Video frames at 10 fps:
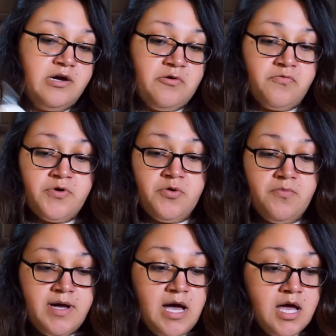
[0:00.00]

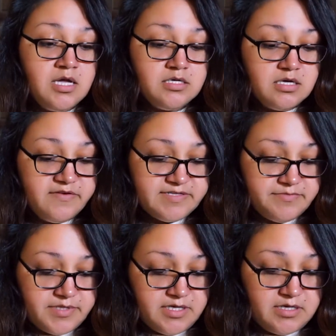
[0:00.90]
aroma of
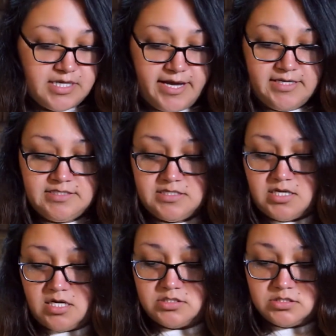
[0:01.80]
something nice and
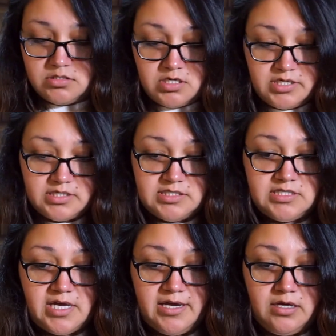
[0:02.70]
not strong and
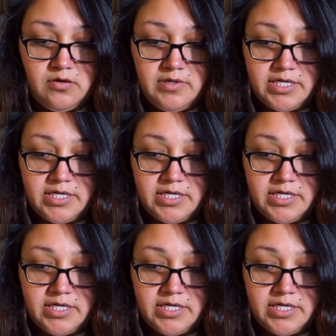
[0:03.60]
psycho,